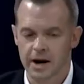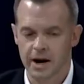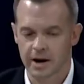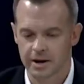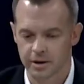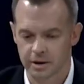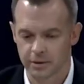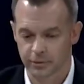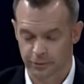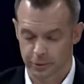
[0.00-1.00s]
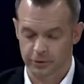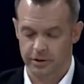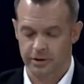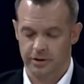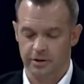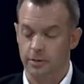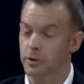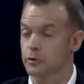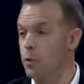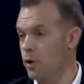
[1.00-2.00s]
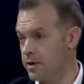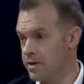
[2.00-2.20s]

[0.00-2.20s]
the most important